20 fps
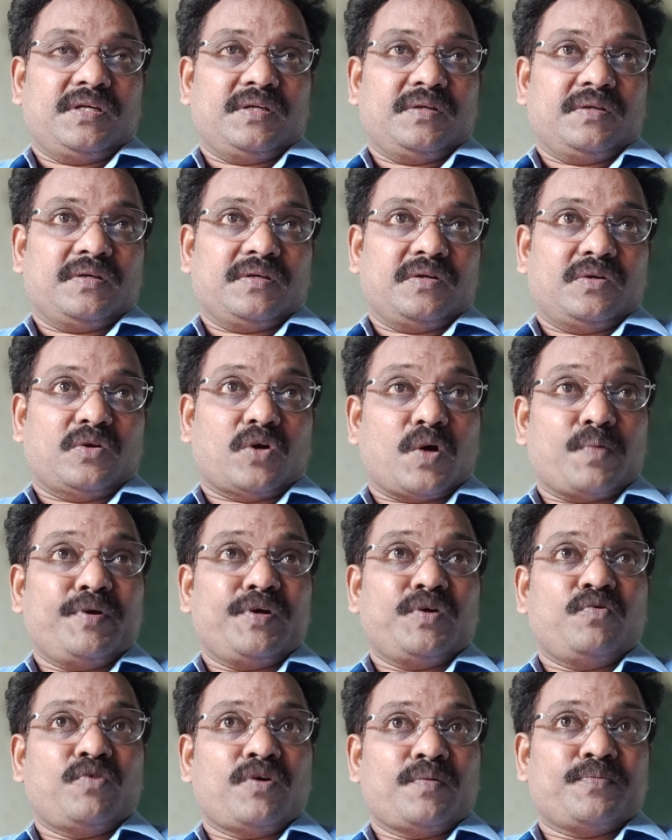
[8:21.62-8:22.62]

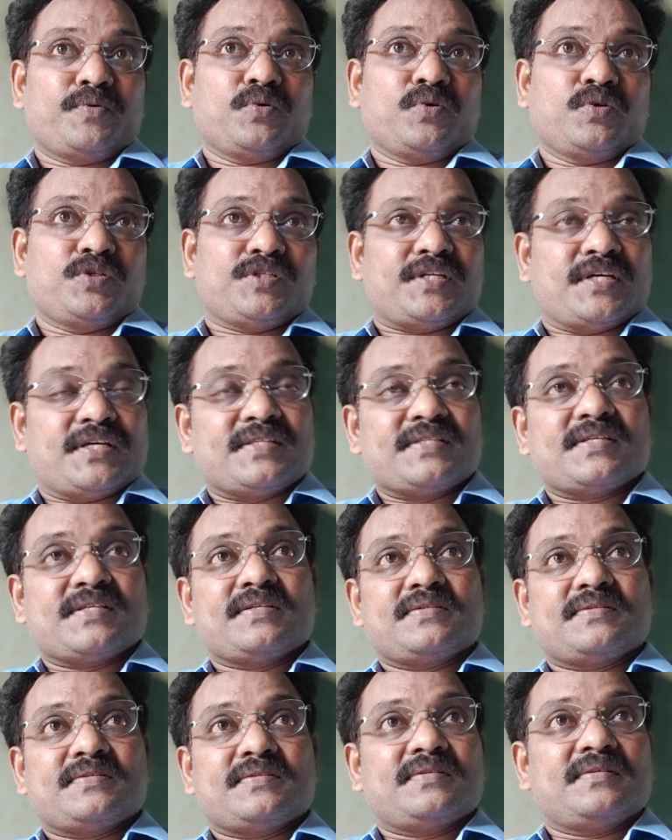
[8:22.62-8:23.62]
normative approach tells
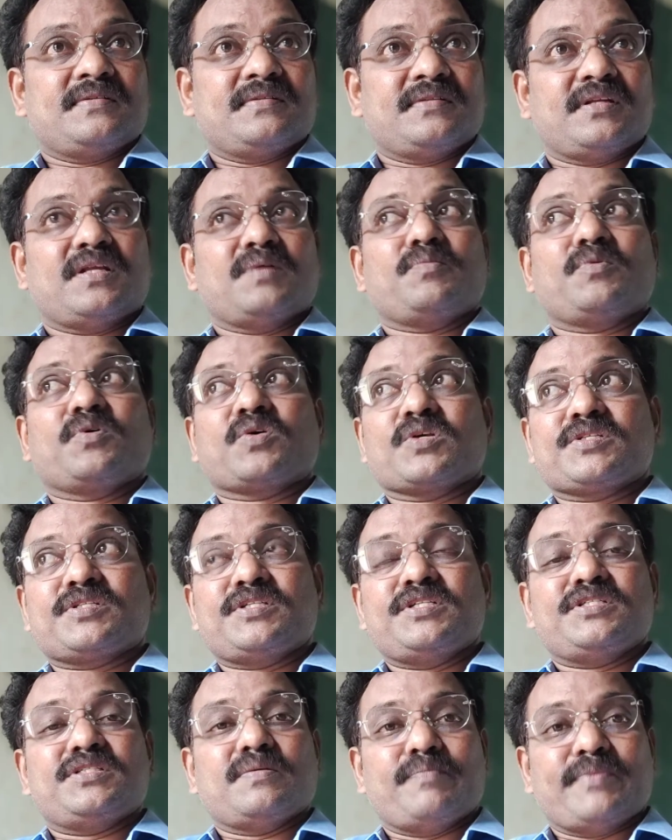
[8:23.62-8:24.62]
us the democracy is
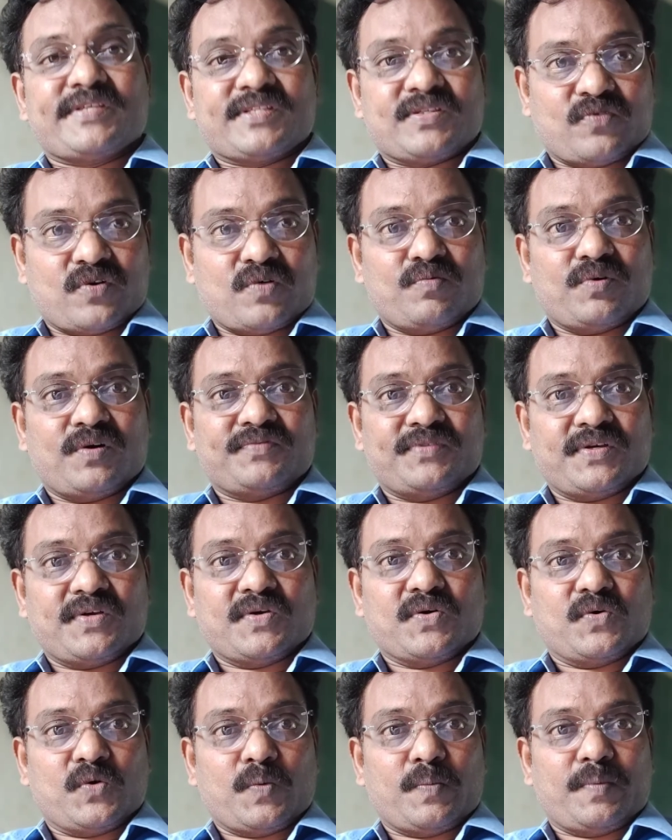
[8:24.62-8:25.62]
the best form of the
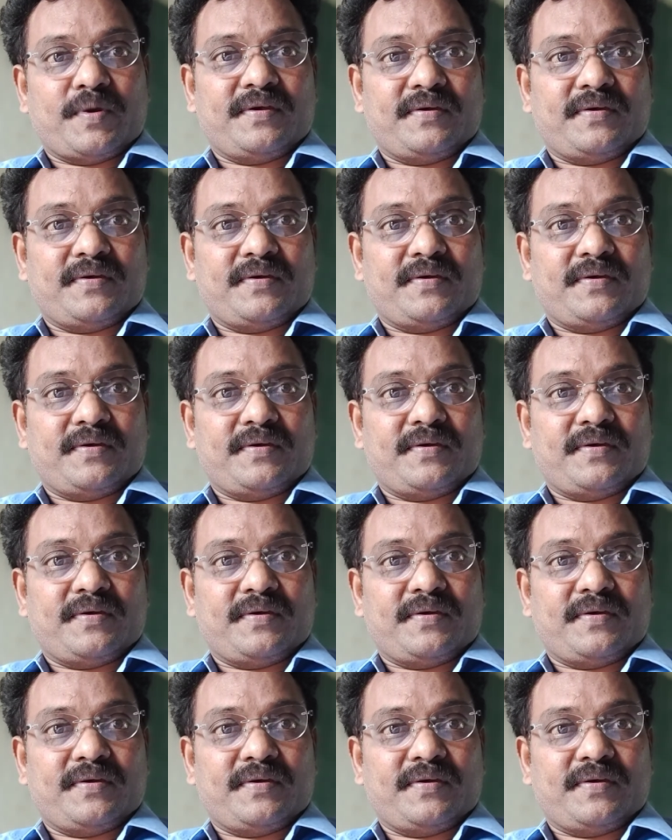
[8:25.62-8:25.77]
government.